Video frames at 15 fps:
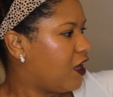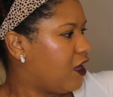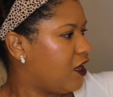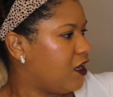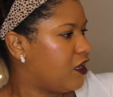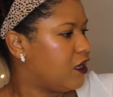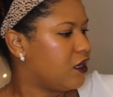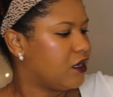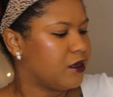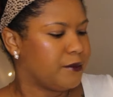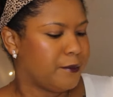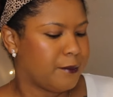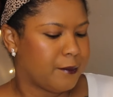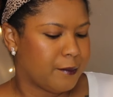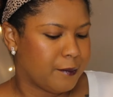Um,
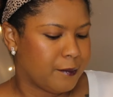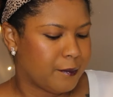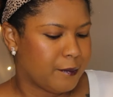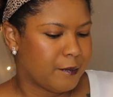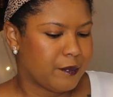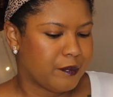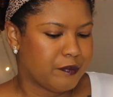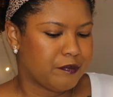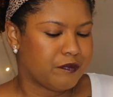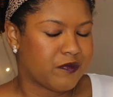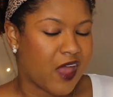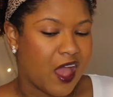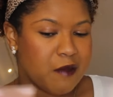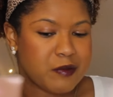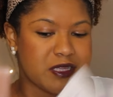
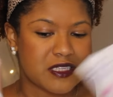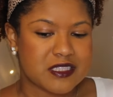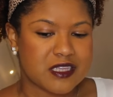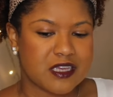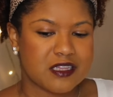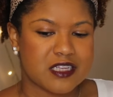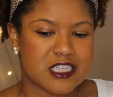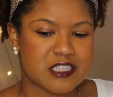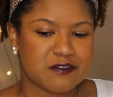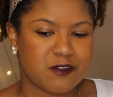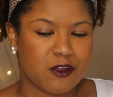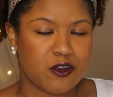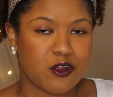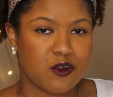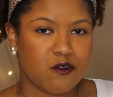I've been seeing this
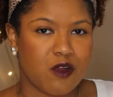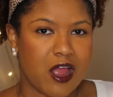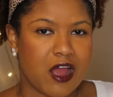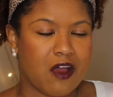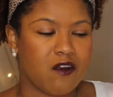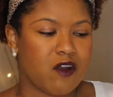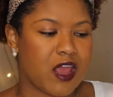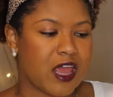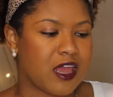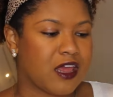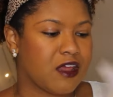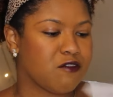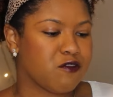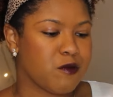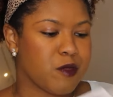floating around,
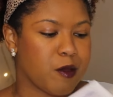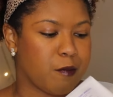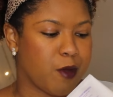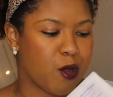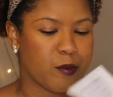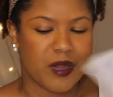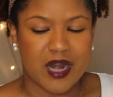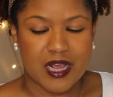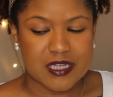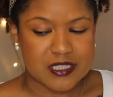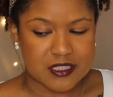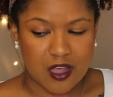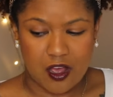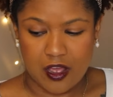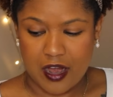and from the moment I
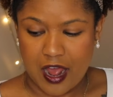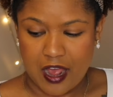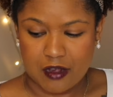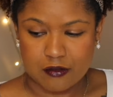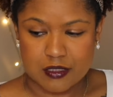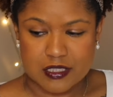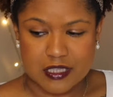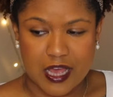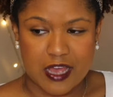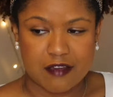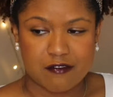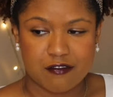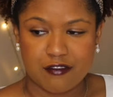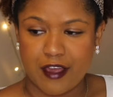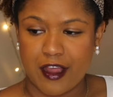saw it, I was like
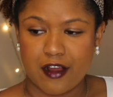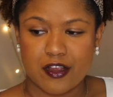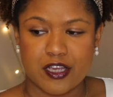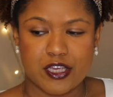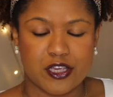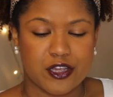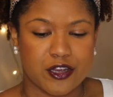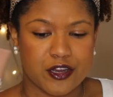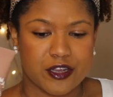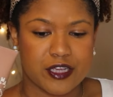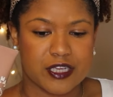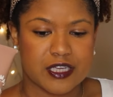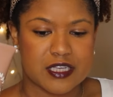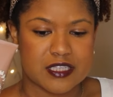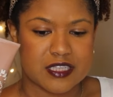very
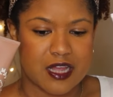curious.